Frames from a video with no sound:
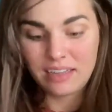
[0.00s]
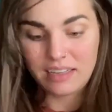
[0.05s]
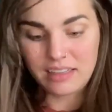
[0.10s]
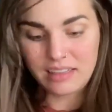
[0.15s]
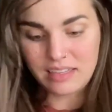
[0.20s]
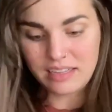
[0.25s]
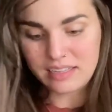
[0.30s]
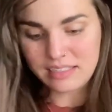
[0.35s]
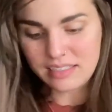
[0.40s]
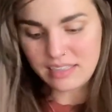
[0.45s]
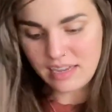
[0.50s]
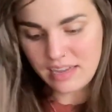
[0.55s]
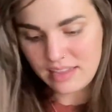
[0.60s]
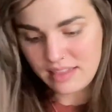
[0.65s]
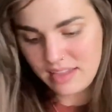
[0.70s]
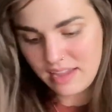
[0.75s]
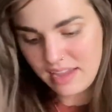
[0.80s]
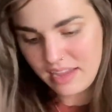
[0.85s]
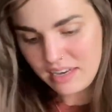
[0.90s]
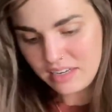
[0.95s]
this on
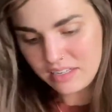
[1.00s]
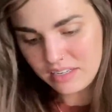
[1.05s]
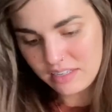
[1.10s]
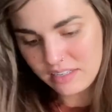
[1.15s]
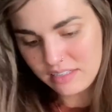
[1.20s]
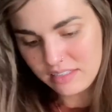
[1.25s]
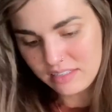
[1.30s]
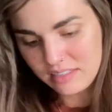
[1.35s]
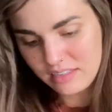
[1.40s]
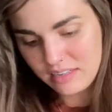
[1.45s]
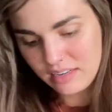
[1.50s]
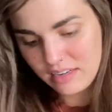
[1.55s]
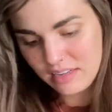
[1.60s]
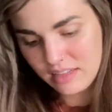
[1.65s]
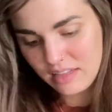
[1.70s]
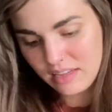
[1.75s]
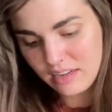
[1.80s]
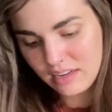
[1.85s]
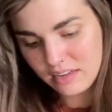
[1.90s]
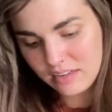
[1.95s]
the edges, and I
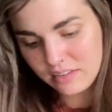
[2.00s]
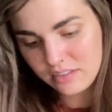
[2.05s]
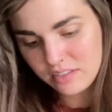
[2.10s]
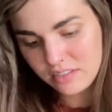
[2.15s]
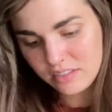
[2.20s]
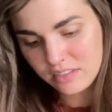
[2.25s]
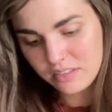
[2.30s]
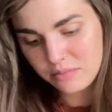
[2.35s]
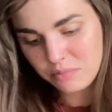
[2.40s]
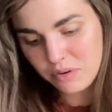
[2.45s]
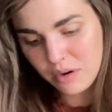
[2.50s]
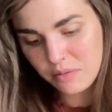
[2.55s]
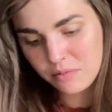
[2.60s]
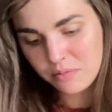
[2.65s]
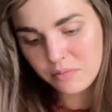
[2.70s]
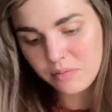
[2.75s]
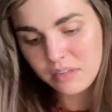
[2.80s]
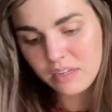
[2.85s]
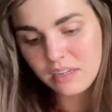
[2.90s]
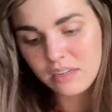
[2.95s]
think I'll just
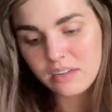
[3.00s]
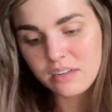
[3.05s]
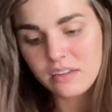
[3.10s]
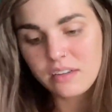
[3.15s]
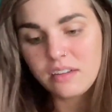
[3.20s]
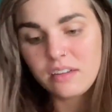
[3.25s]
probably